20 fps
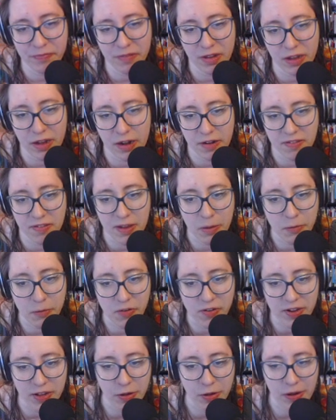Odyssey in
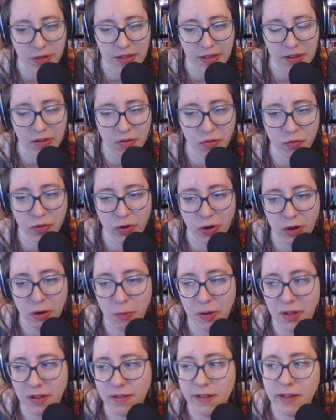particular, I think, is very
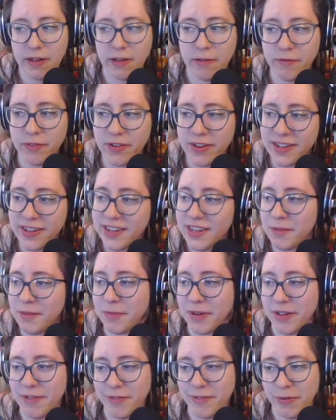well loved
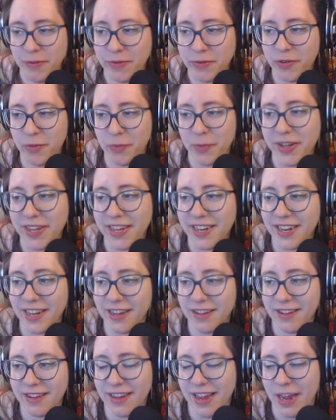by folks, but
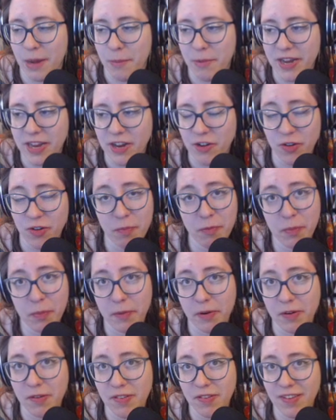I'm an Egypt
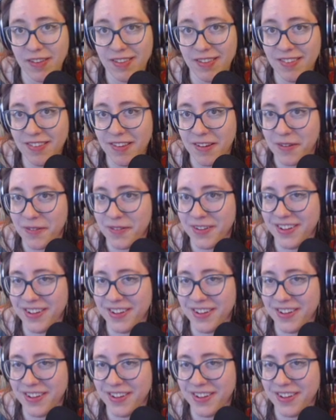person, so